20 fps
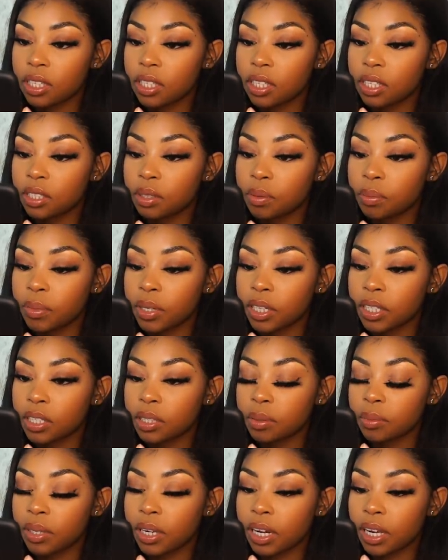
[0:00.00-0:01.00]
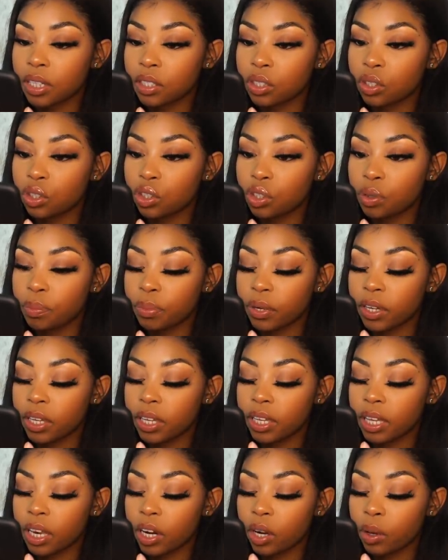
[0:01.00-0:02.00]
this makes me like super
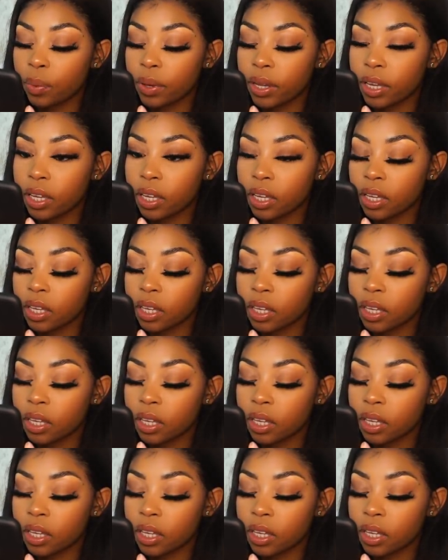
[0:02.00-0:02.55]
yellowy,